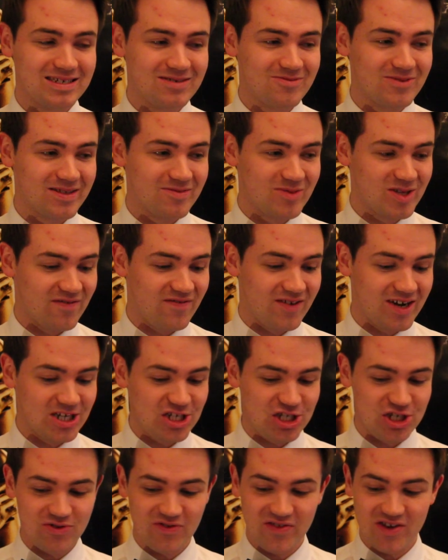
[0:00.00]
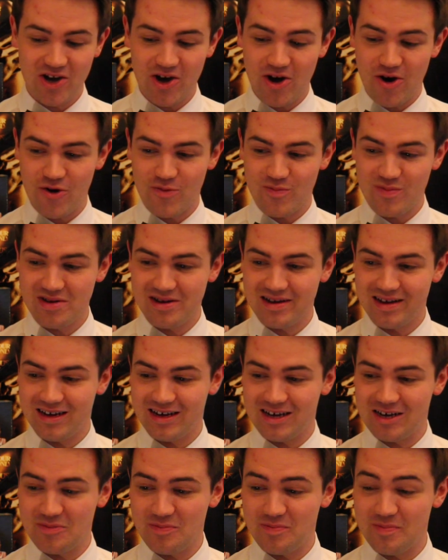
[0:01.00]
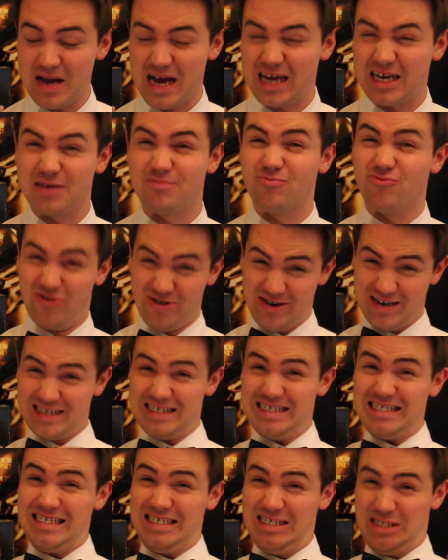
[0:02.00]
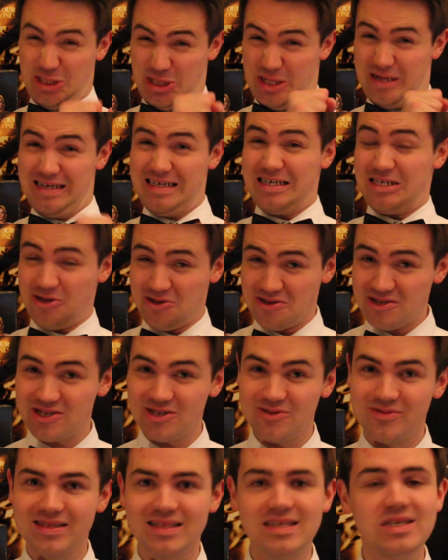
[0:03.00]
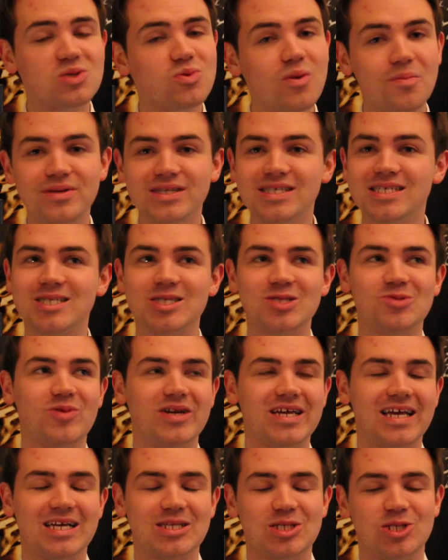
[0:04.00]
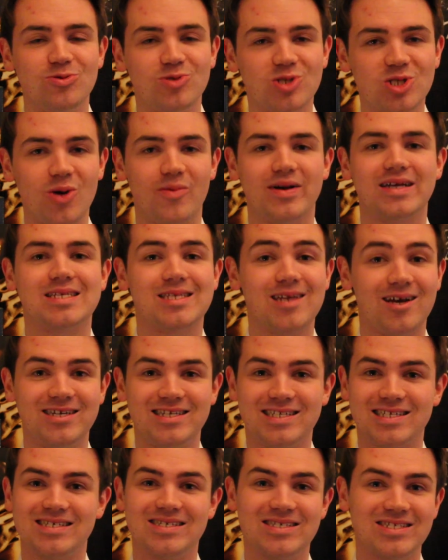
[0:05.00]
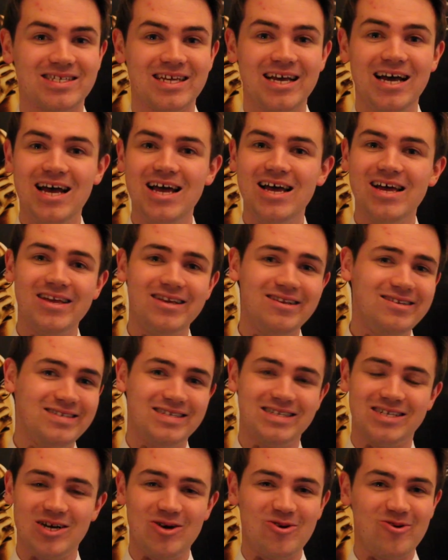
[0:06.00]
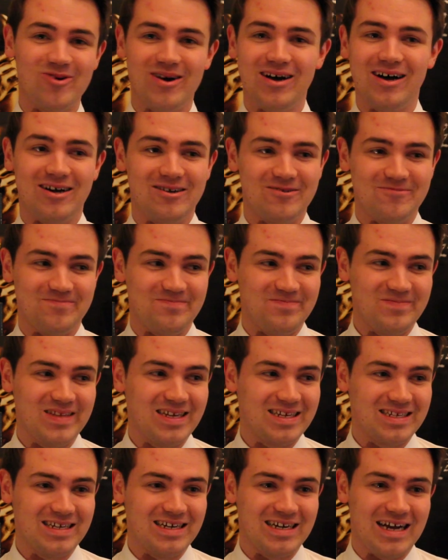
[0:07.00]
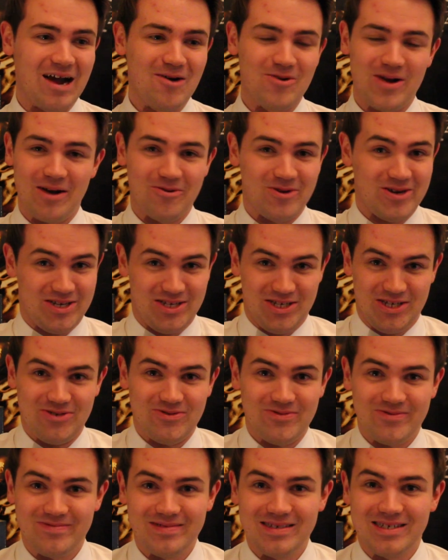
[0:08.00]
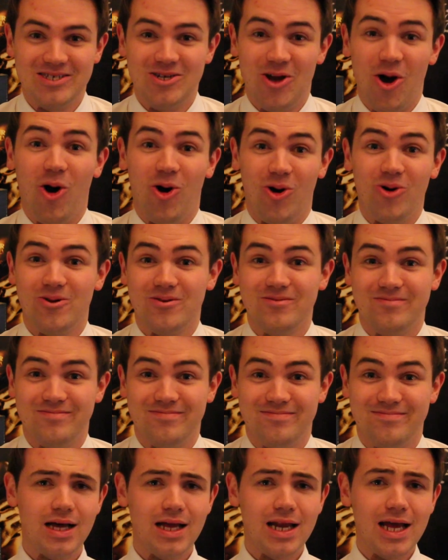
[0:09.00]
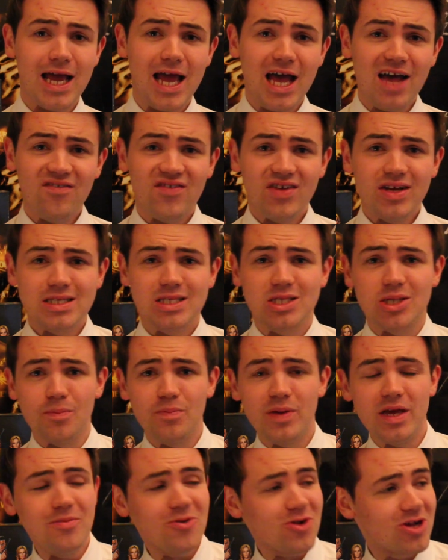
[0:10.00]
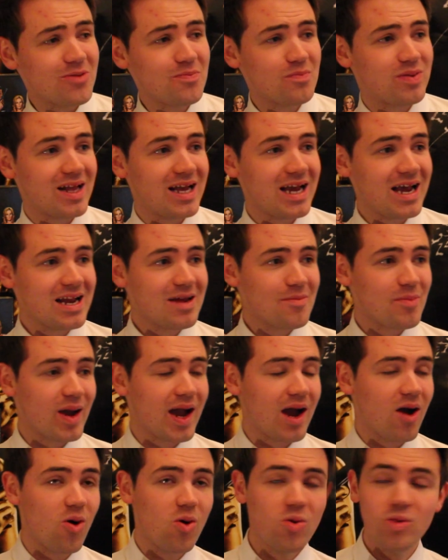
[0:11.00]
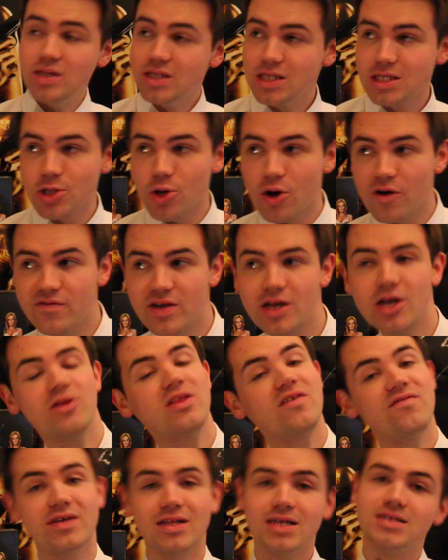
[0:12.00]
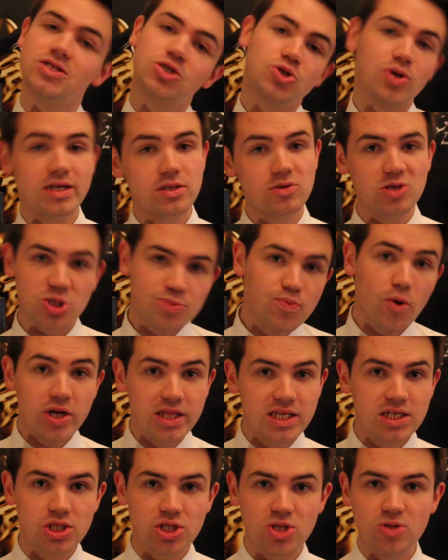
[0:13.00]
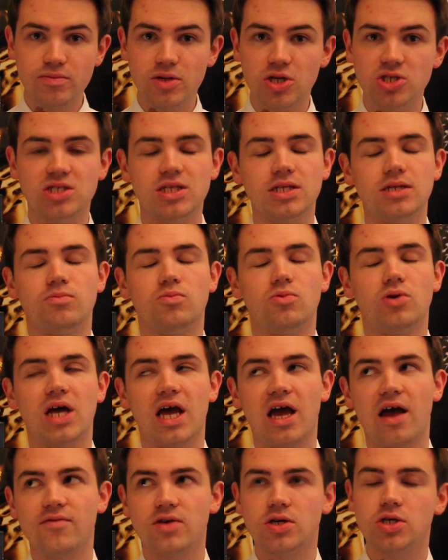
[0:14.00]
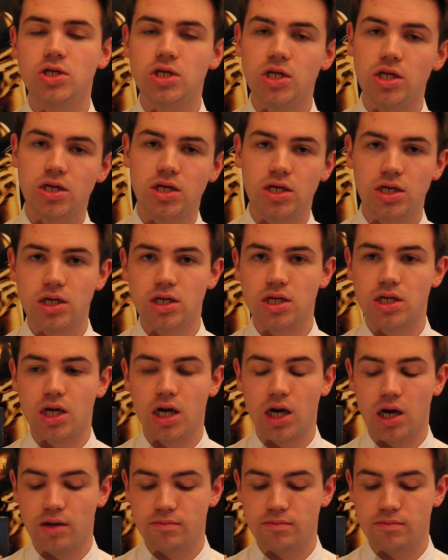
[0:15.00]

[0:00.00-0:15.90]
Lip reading: with a fine-tooth comb, and I'm really trying not to with this one, but it's just when it gets you so excited, you know, how can you not? I have heard some people complain about, sort of, you know, they feel like the trailer is spoiling too much, they didn't want to have a good look at